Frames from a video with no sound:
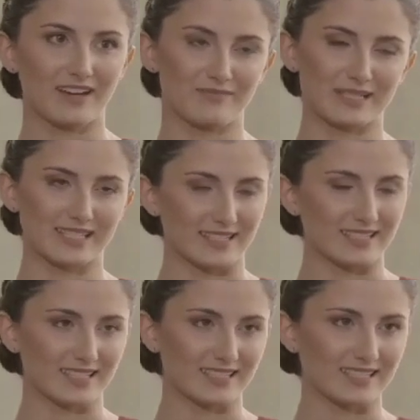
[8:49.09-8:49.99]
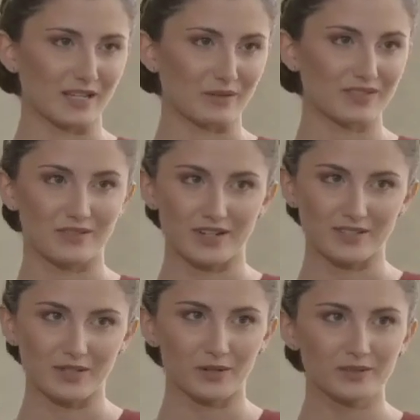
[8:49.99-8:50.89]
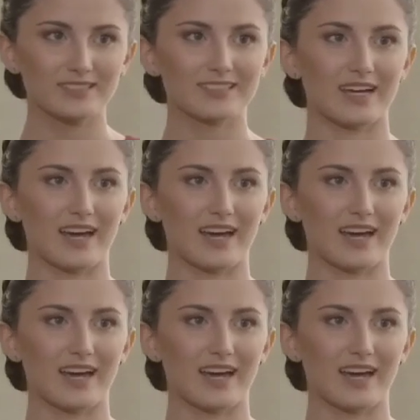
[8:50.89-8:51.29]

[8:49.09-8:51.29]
I've been dancing since I was 3 years old,